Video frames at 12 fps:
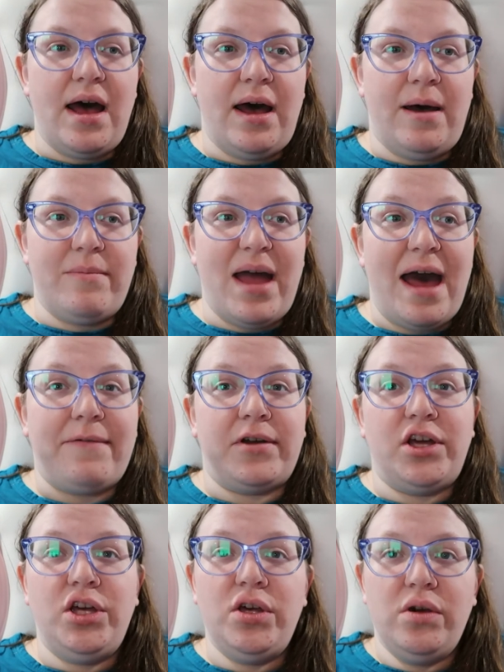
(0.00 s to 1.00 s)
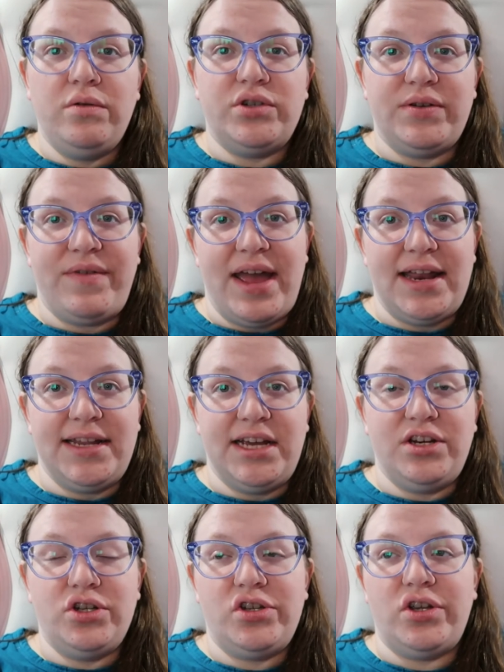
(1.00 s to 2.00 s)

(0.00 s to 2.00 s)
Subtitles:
have a huge advantage.